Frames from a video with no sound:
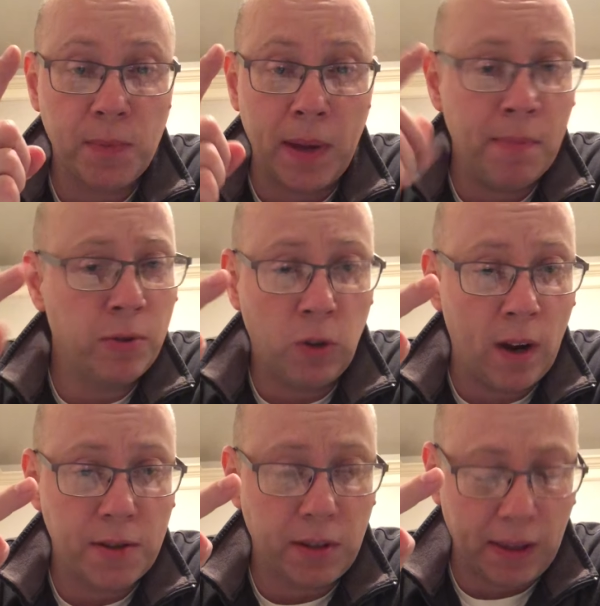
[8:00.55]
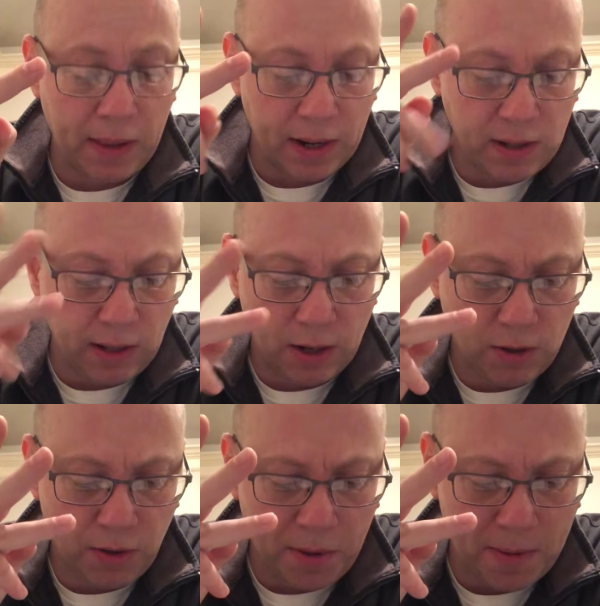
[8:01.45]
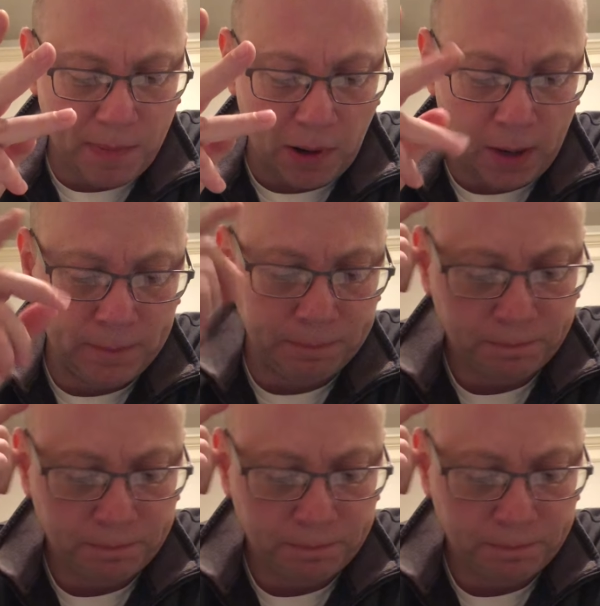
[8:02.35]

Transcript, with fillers: people. Do not slay the innocent. Here's the third part.